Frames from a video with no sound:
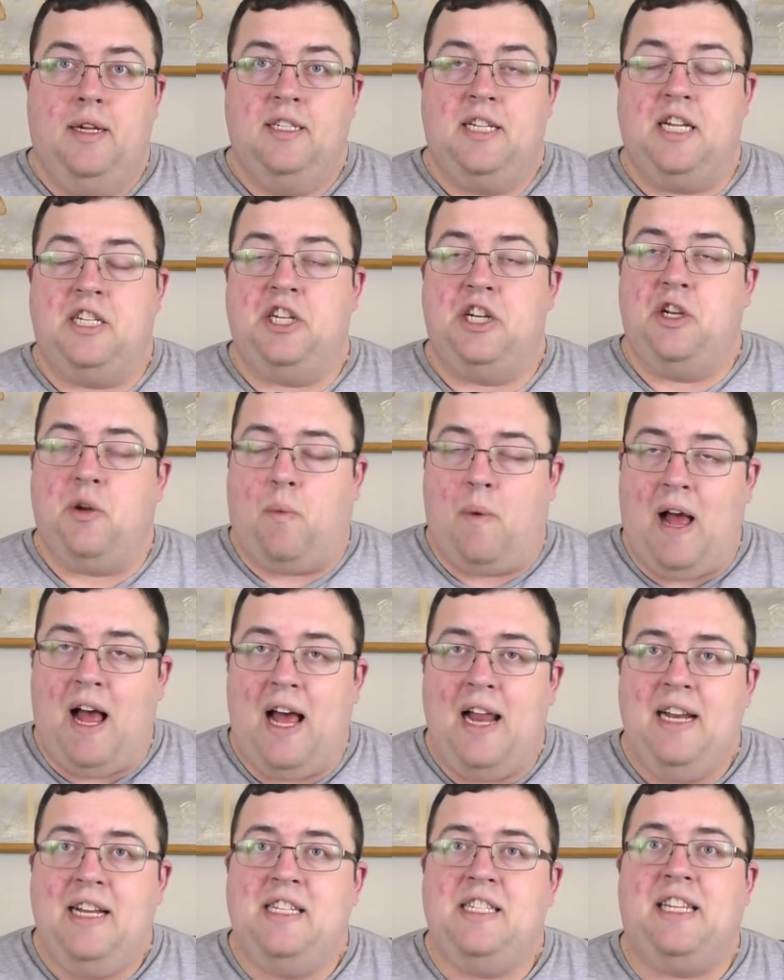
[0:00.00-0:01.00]
Sacha
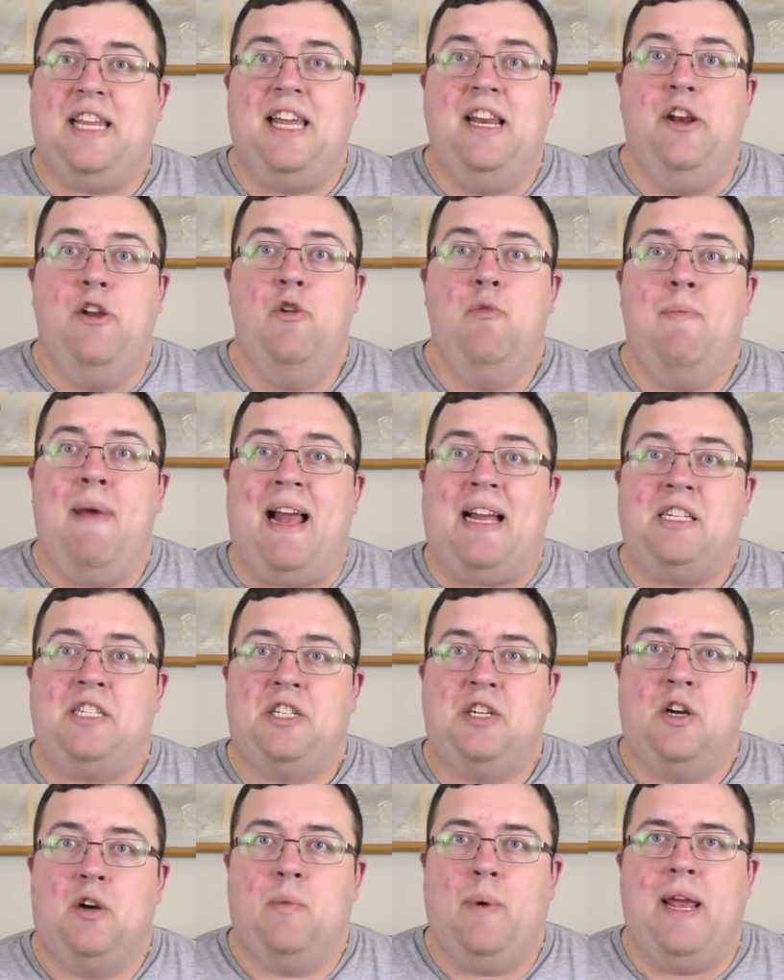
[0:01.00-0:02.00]
Dhawan is the new
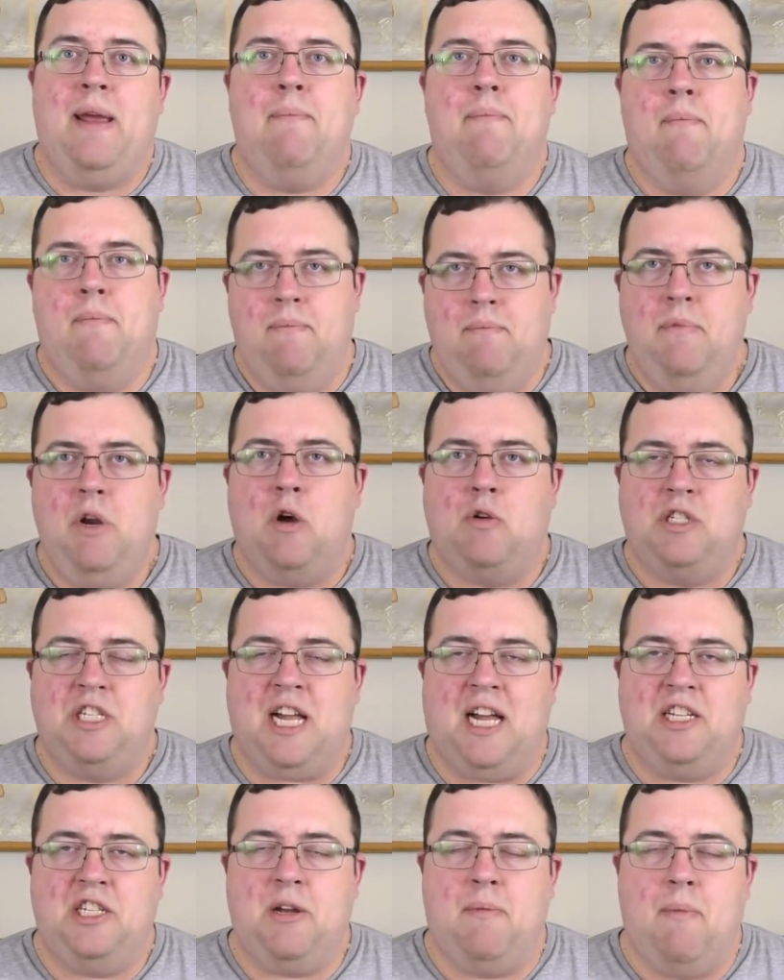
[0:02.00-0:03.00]
Master. We know
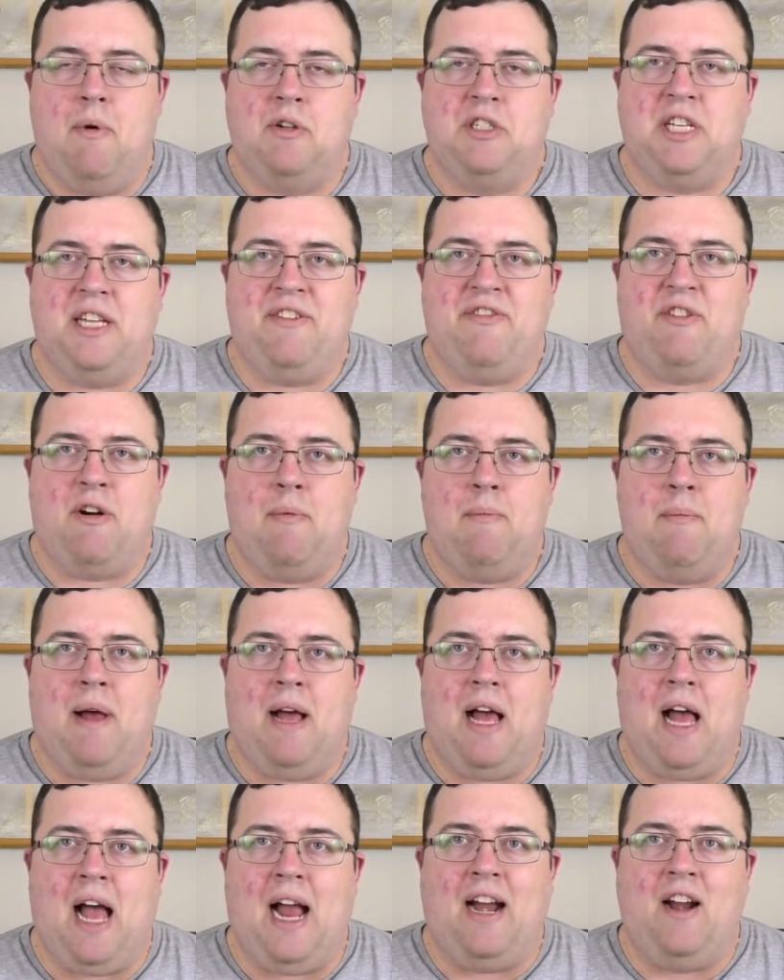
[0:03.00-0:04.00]
Sacha mostly from
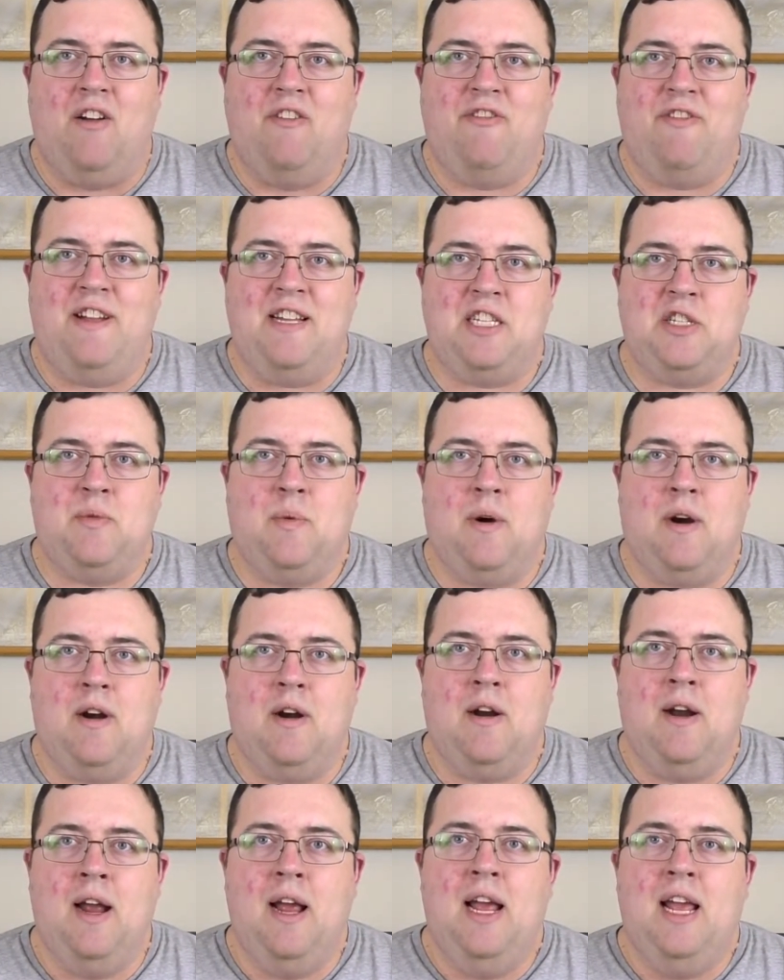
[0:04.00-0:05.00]
Iron Fist,
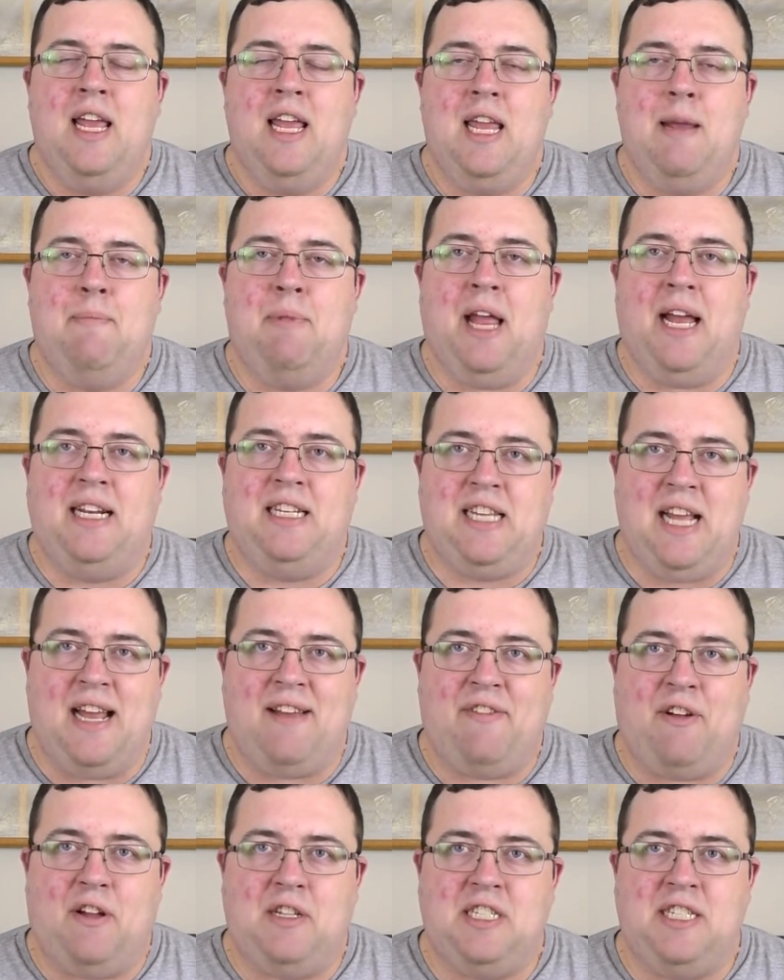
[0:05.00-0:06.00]
where he played
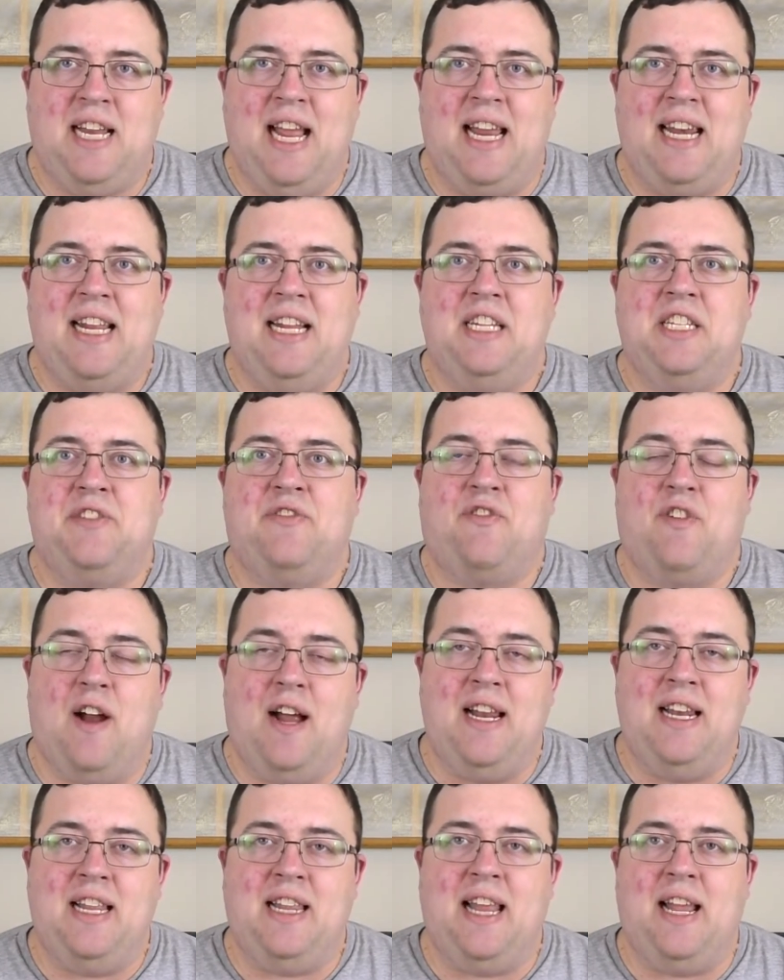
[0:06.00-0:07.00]
Davos Danny's
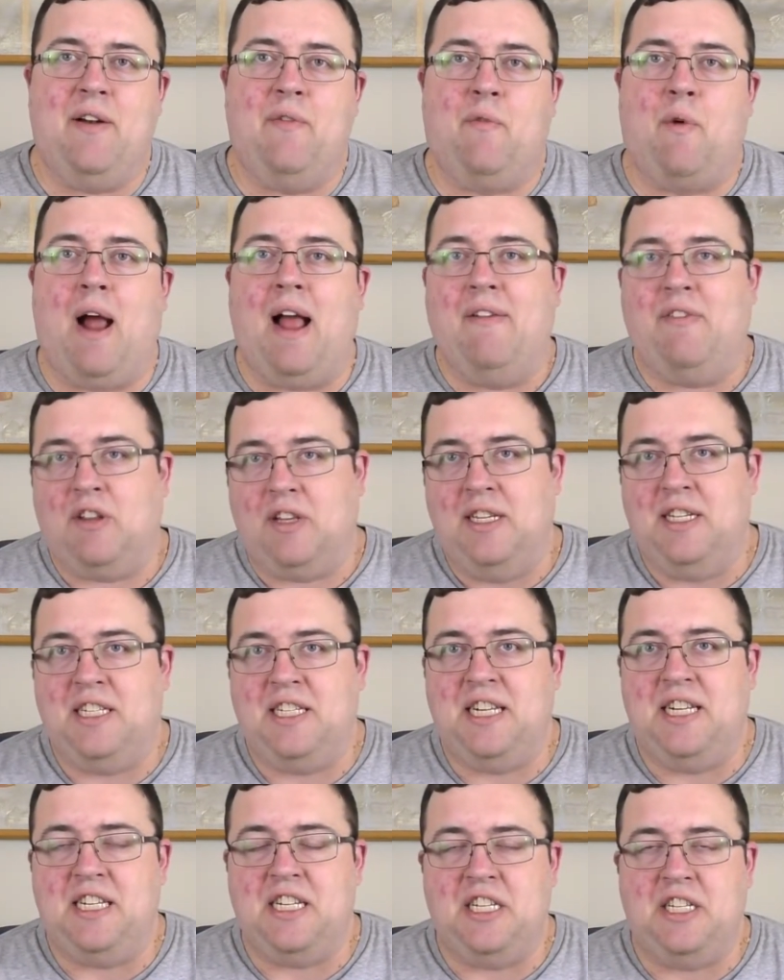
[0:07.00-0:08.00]
friend and then rival in
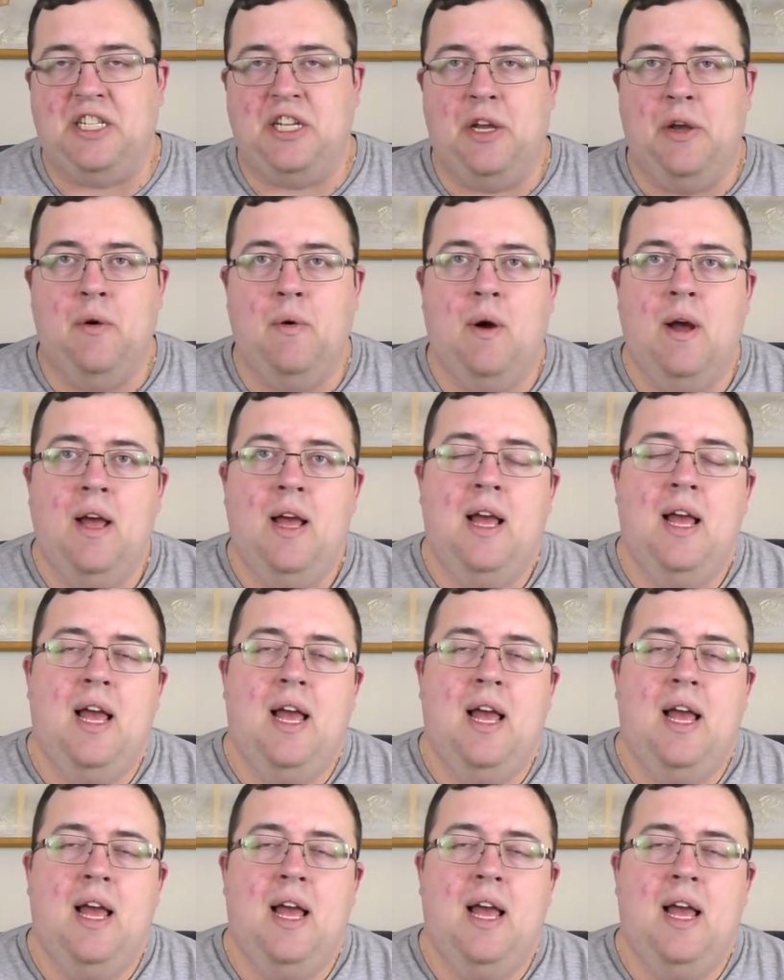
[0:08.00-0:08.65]
season two,